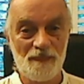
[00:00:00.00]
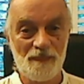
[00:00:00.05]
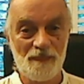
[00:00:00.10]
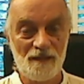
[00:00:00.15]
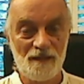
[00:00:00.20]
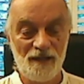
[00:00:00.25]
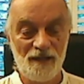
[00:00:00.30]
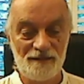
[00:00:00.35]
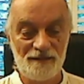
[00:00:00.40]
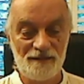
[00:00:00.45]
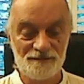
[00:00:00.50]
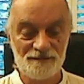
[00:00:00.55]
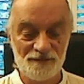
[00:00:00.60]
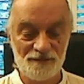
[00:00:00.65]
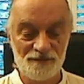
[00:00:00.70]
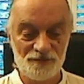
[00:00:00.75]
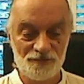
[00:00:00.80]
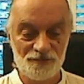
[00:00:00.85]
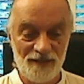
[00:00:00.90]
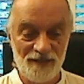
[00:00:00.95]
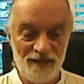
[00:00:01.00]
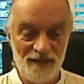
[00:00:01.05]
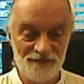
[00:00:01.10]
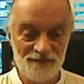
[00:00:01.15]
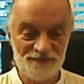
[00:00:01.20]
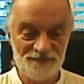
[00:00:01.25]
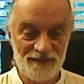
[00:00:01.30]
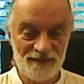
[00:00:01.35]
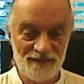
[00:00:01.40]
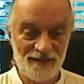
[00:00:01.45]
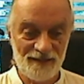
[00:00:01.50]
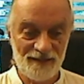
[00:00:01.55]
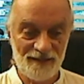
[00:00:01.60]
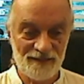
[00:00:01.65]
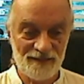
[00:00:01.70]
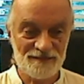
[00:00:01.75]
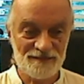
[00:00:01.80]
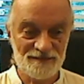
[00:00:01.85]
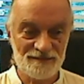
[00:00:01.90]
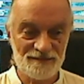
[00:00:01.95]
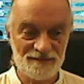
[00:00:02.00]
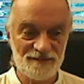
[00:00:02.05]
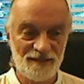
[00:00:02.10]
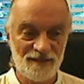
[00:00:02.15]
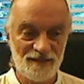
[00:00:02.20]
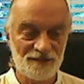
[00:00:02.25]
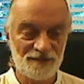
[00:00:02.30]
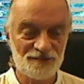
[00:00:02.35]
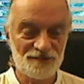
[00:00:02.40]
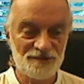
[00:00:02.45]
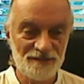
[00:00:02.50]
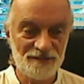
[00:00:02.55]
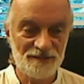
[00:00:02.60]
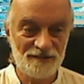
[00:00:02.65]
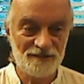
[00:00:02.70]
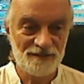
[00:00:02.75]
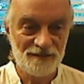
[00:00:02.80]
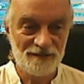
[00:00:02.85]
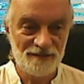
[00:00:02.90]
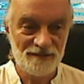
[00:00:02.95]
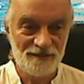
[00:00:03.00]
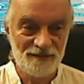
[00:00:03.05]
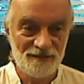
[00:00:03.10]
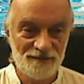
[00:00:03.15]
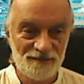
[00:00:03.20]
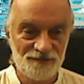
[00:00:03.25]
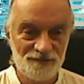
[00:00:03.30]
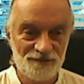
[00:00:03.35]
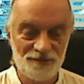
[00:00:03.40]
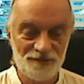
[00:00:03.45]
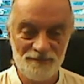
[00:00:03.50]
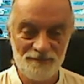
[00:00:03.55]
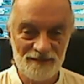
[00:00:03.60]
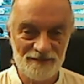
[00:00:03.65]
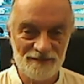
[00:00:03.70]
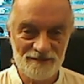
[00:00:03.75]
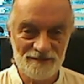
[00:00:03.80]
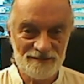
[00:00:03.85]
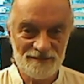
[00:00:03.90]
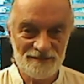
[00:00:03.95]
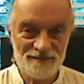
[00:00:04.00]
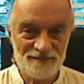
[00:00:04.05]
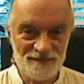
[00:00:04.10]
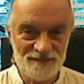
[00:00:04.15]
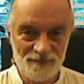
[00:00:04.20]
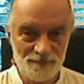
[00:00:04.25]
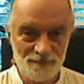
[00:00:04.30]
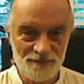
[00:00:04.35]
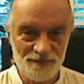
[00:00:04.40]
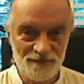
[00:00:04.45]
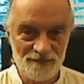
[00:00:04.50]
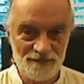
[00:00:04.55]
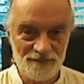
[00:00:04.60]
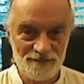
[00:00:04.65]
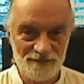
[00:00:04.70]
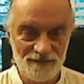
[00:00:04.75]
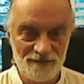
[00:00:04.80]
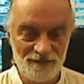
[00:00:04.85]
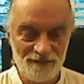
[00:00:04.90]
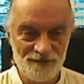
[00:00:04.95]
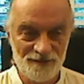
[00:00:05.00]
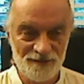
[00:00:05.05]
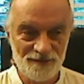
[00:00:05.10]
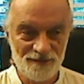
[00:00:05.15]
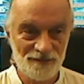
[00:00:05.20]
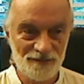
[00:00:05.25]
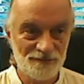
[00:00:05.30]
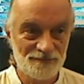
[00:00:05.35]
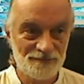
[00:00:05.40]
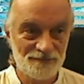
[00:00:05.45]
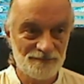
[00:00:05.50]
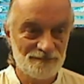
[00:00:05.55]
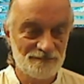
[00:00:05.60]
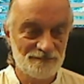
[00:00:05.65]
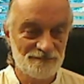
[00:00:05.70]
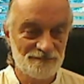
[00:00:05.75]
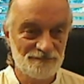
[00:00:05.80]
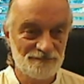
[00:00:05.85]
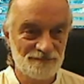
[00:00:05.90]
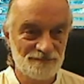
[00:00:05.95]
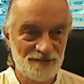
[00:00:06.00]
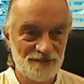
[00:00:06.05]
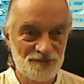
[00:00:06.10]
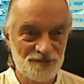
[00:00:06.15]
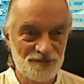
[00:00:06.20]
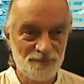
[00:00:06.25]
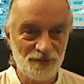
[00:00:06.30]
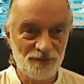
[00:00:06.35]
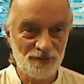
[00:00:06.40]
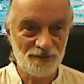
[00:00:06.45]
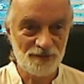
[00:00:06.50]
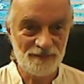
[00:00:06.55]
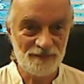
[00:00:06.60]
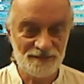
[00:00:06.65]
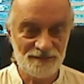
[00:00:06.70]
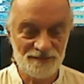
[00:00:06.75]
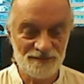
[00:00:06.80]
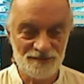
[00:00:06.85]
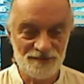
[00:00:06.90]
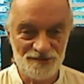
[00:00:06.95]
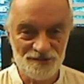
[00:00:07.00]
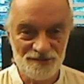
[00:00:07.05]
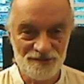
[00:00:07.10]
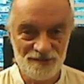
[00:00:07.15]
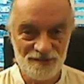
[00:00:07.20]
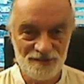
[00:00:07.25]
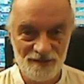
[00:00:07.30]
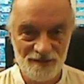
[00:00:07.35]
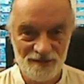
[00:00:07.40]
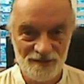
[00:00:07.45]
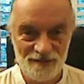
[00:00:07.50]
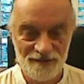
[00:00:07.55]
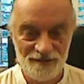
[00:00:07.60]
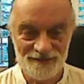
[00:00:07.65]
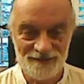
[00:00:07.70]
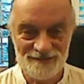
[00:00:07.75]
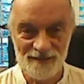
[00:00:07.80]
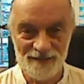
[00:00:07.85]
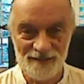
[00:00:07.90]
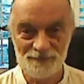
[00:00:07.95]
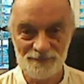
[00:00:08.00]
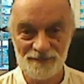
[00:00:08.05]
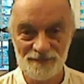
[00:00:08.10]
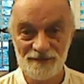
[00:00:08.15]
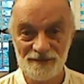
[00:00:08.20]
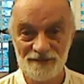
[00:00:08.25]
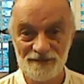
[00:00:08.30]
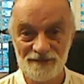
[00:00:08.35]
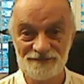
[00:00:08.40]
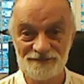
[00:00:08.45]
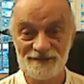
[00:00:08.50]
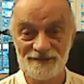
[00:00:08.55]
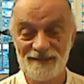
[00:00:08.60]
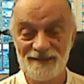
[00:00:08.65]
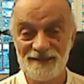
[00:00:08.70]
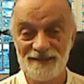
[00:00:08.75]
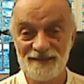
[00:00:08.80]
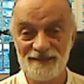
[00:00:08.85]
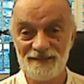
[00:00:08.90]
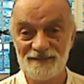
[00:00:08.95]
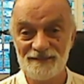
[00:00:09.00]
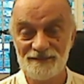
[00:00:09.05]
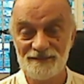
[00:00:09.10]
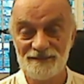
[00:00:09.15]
And to have that access is actually tremendously simple, although I spoke about this example of the lady